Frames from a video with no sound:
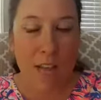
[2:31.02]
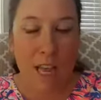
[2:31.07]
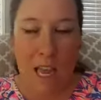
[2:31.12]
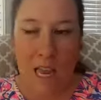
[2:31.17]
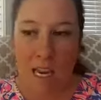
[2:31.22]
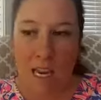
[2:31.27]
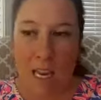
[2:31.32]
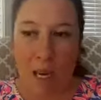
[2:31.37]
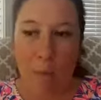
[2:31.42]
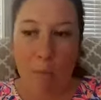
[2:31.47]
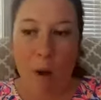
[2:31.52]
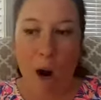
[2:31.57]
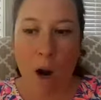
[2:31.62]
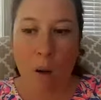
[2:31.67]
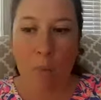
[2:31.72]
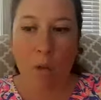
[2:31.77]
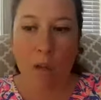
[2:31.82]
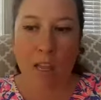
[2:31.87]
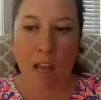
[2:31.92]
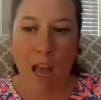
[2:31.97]
and he
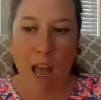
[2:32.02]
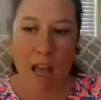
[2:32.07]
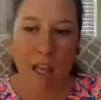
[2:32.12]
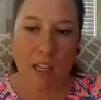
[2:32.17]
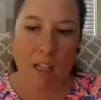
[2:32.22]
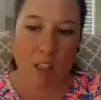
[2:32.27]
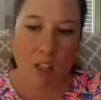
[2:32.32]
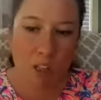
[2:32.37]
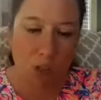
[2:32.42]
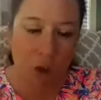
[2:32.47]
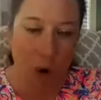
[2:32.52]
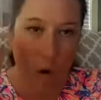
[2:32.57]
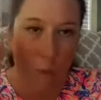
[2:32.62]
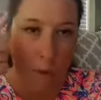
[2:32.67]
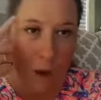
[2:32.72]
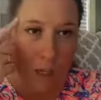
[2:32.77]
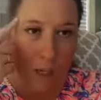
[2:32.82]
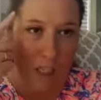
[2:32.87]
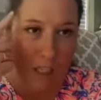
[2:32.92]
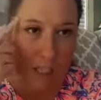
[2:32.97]
probably had so
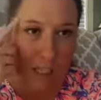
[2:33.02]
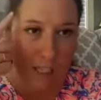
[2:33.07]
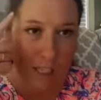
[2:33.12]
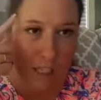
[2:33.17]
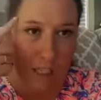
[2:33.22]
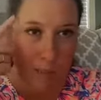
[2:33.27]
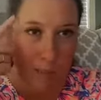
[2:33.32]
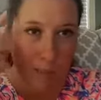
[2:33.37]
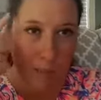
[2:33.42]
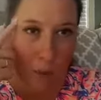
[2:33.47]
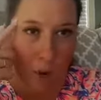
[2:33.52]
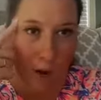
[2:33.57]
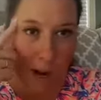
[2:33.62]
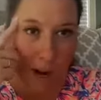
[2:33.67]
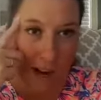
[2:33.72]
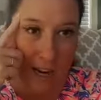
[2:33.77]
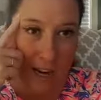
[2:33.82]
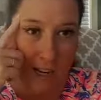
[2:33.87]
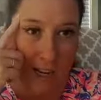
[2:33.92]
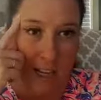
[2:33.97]
much in his
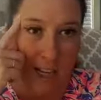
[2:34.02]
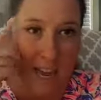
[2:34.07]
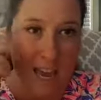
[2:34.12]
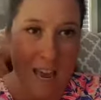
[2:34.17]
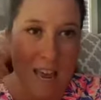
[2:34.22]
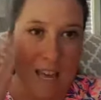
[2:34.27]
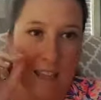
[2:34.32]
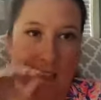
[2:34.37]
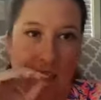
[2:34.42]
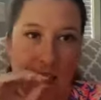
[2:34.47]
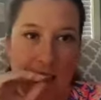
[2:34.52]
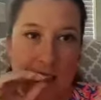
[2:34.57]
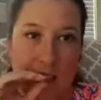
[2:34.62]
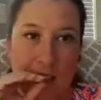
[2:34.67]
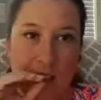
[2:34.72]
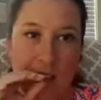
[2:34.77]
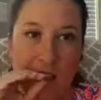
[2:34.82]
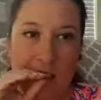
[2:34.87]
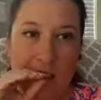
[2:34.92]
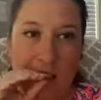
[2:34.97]
brain that he
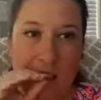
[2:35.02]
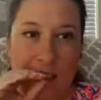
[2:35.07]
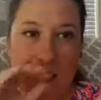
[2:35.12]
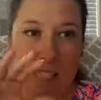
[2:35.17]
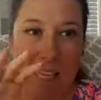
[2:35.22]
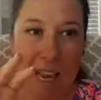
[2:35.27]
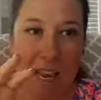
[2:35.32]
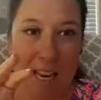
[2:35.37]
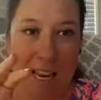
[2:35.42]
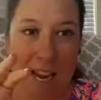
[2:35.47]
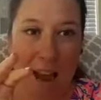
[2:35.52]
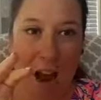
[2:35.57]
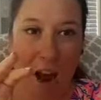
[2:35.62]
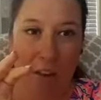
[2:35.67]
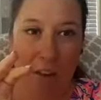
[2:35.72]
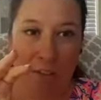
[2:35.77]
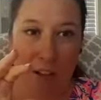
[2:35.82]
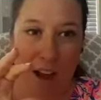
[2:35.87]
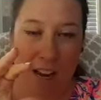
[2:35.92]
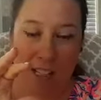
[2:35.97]
couldn't say it
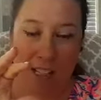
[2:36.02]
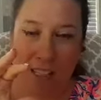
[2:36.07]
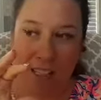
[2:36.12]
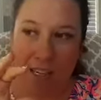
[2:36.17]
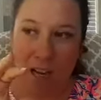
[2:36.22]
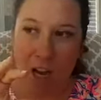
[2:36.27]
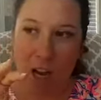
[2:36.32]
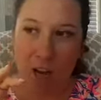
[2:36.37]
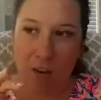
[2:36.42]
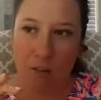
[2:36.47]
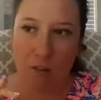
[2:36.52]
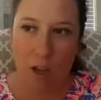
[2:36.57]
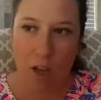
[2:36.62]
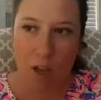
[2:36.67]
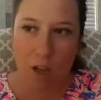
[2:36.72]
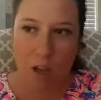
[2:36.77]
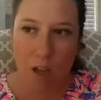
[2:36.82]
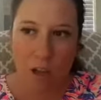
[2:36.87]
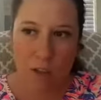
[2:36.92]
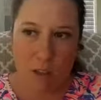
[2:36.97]
out fast enough
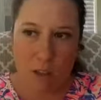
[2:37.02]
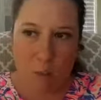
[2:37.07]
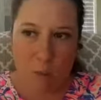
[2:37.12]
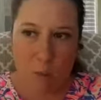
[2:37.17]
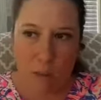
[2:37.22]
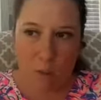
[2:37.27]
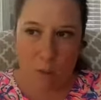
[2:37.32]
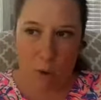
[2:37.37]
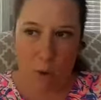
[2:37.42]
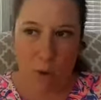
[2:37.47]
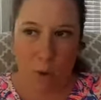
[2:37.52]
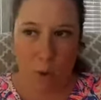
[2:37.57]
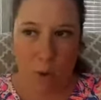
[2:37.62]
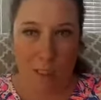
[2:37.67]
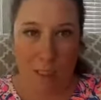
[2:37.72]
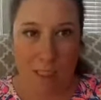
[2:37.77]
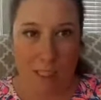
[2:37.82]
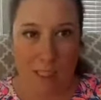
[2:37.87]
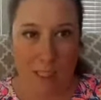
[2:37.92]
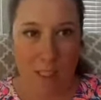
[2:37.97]
to people who
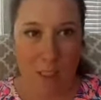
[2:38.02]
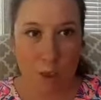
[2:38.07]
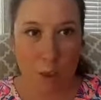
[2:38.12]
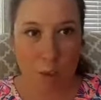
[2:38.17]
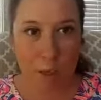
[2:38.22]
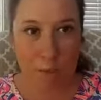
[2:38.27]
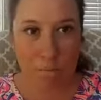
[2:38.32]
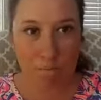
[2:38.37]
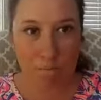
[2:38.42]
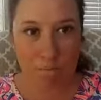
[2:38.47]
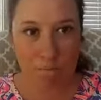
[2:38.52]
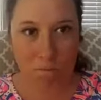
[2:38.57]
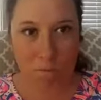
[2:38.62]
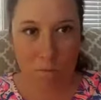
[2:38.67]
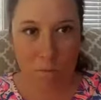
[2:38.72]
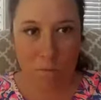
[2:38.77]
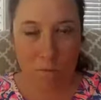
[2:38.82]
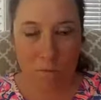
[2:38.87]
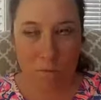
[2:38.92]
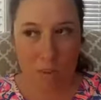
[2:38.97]
would listen to him.
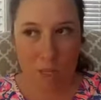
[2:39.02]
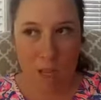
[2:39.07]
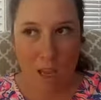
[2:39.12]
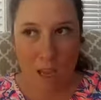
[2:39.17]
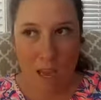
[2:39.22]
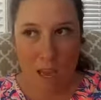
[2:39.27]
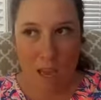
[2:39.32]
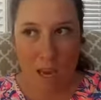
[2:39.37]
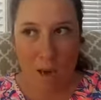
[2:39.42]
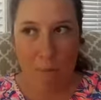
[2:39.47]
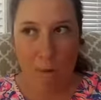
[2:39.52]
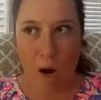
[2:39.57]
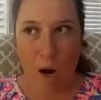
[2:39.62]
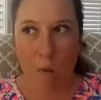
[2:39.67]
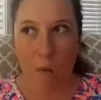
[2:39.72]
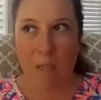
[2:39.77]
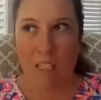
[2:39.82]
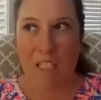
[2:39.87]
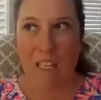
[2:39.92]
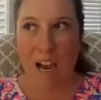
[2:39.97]
He
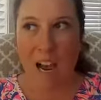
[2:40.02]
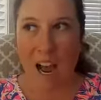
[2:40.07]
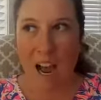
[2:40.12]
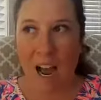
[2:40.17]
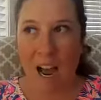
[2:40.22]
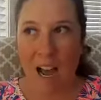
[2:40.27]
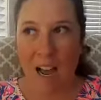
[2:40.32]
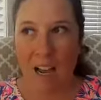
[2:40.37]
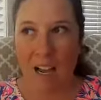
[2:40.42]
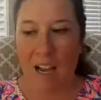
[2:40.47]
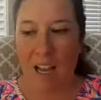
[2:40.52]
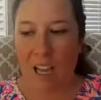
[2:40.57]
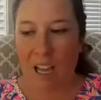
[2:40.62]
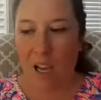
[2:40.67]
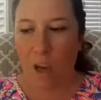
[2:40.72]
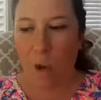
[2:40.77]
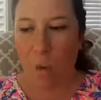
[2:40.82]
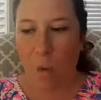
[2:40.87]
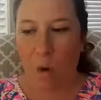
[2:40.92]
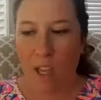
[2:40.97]
probably died
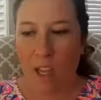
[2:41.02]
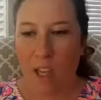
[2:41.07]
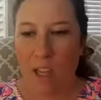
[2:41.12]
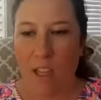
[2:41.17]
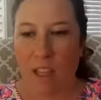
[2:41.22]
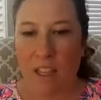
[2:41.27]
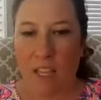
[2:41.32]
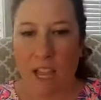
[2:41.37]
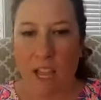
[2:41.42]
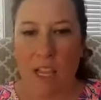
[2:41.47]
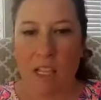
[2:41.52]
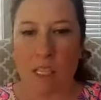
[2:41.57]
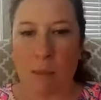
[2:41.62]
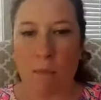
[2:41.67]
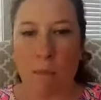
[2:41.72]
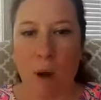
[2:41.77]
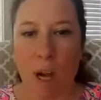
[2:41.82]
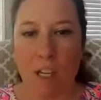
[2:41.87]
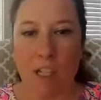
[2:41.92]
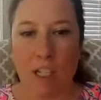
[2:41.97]
with as
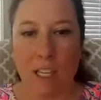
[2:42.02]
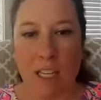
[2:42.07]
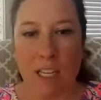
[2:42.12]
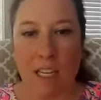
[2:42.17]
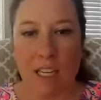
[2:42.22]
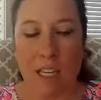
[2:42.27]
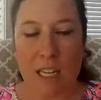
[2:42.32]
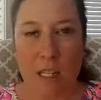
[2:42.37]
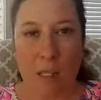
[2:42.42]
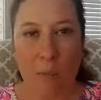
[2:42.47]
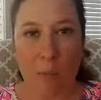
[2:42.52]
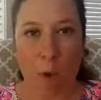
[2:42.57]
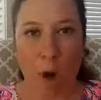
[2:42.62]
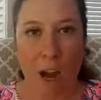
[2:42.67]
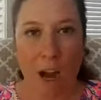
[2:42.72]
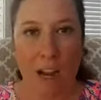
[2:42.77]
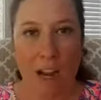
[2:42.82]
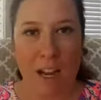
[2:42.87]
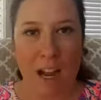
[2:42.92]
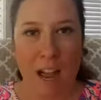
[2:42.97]
much in his
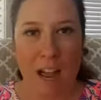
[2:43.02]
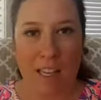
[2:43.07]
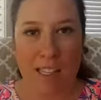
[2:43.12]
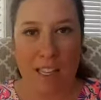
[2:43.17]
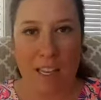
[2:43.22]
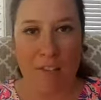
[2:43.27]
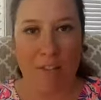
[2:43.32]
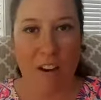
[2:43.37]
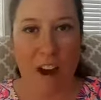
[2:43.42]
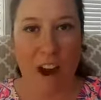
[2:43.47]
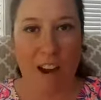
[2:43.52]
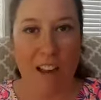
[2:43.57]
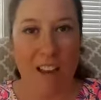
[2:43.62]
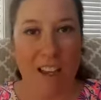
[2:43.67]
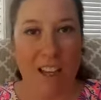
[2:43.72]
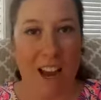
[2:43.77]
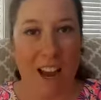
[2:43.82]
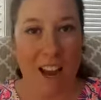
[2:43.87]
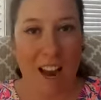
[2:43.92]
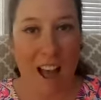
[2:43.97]
brain as he
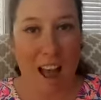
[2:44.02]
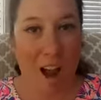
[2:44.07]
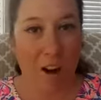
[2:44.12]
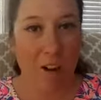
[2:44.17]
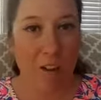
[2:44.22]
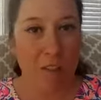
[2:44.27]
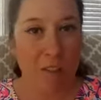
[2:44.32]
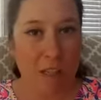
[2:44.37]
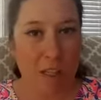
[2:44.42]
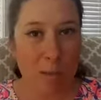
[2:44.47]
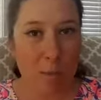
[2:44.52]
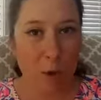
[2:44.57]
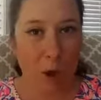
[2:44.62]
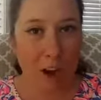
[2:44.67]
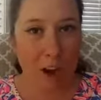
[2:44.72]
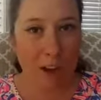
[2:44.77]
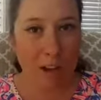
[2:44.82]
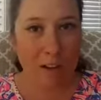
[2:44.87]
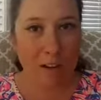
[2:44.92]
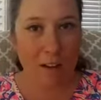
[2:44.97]
finally got out of his
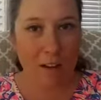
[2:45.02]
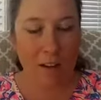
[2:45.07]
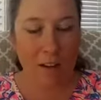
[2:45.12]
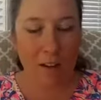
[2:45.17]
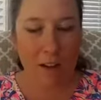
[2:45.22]
brain.